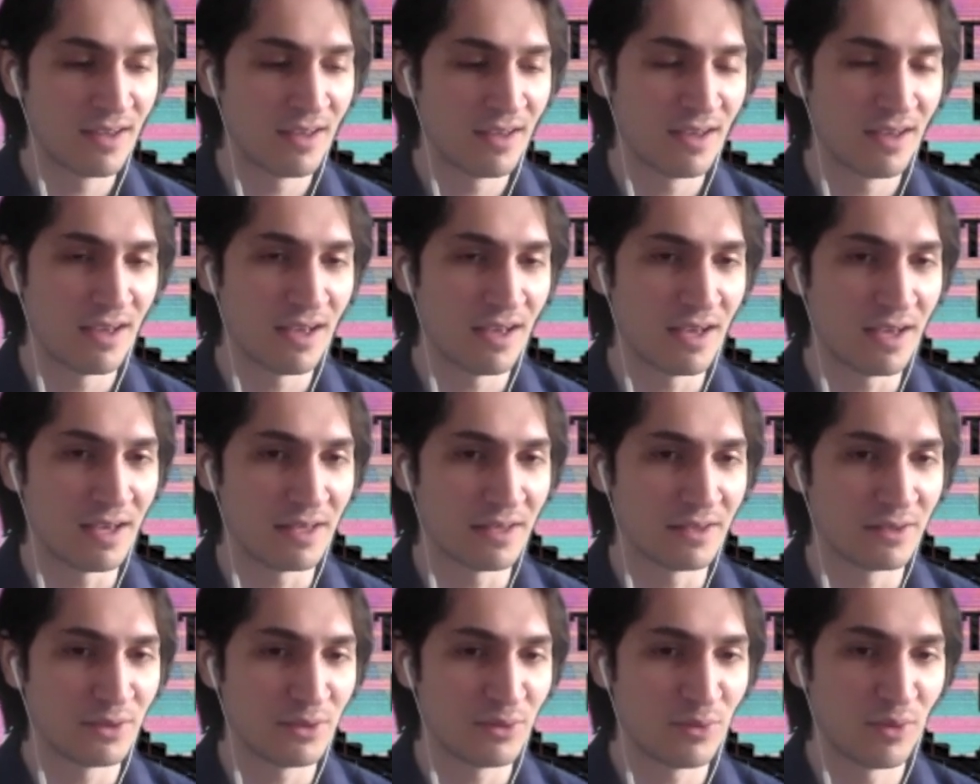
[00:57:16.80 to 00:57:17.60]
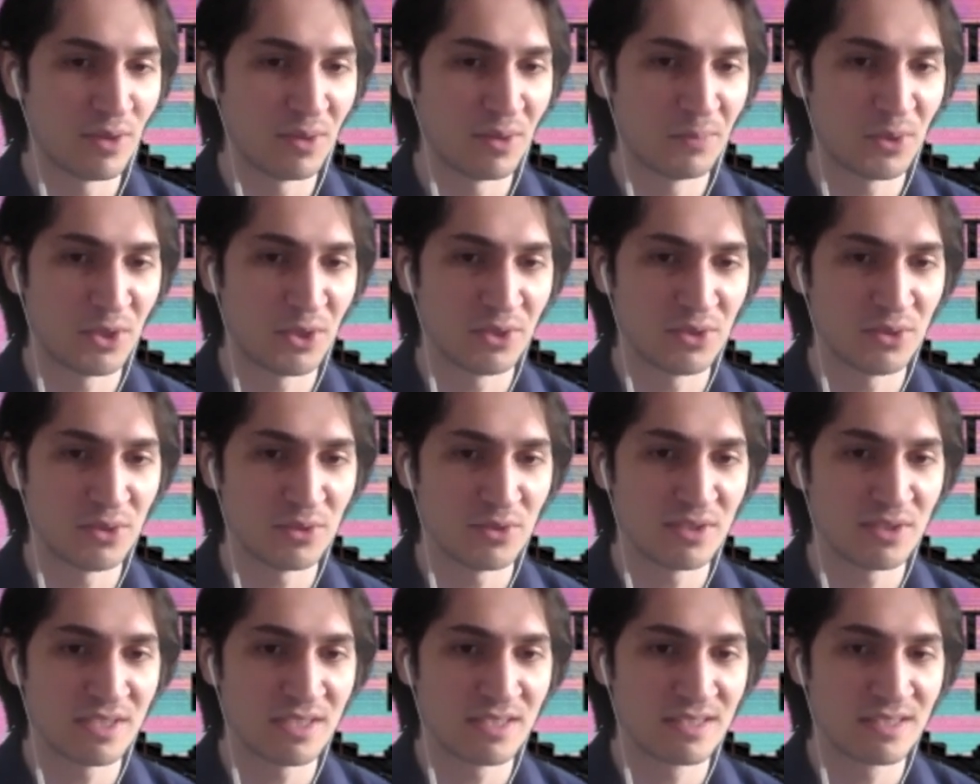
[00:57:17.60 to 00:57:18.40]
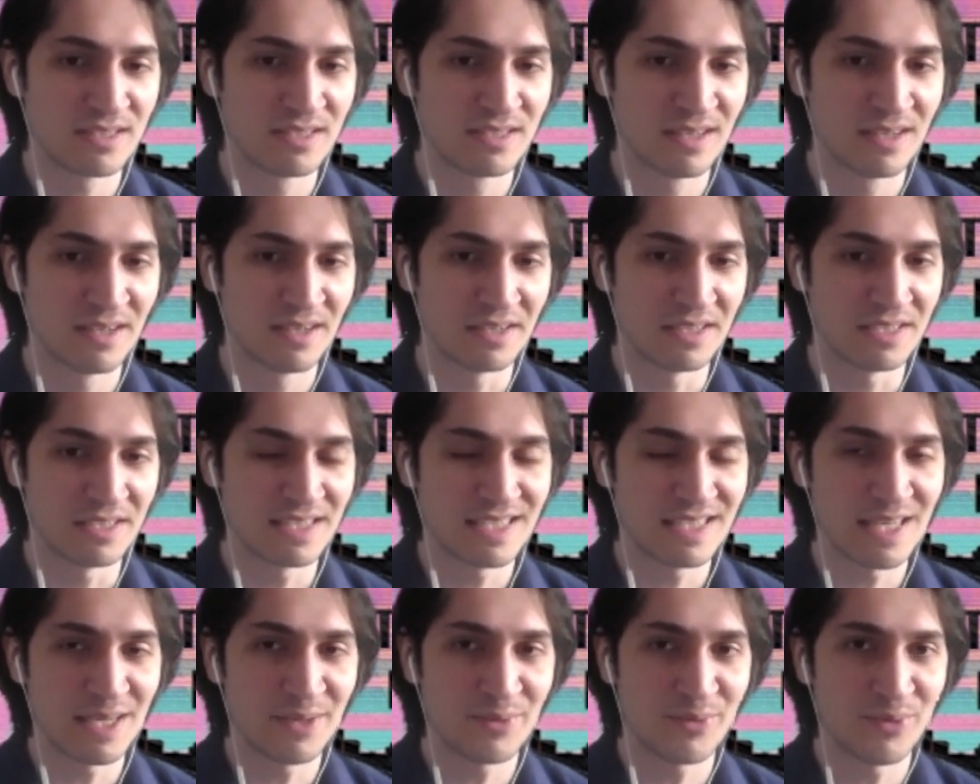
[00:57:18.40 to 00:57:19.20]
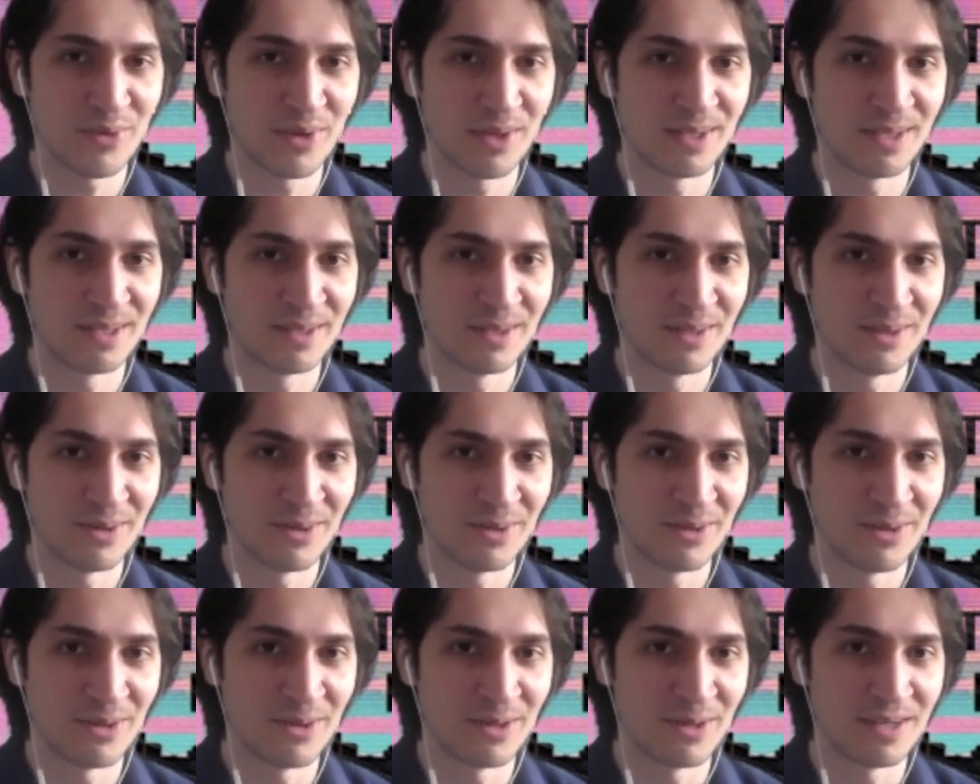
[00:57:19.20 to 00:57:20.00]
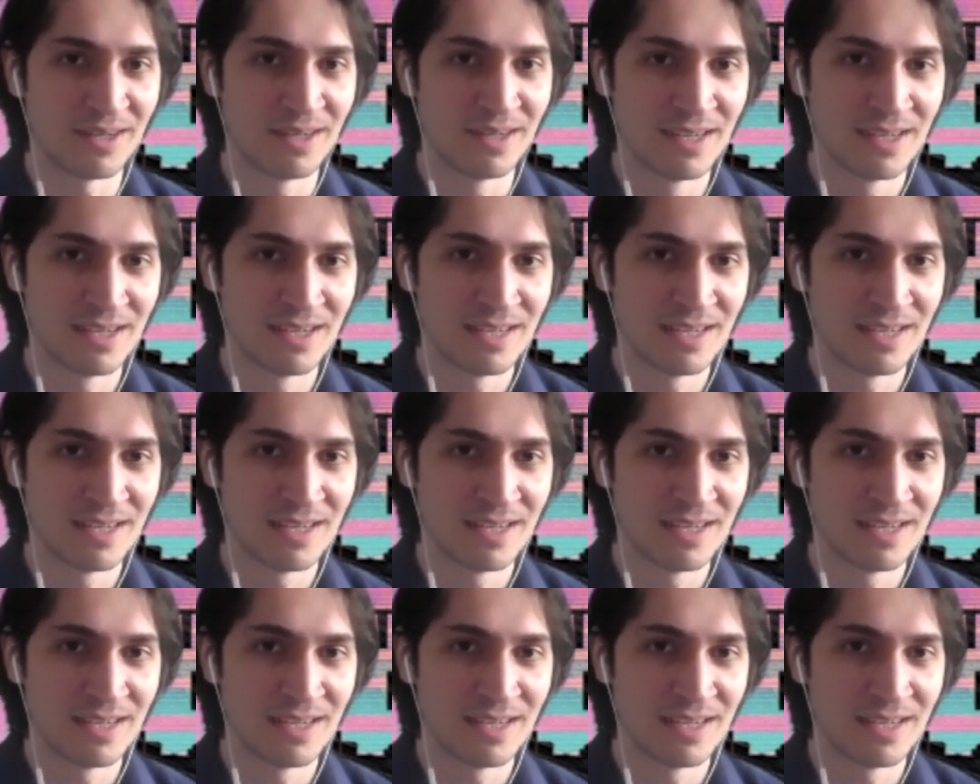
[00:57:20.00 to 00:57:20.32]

and you will produce a sequel or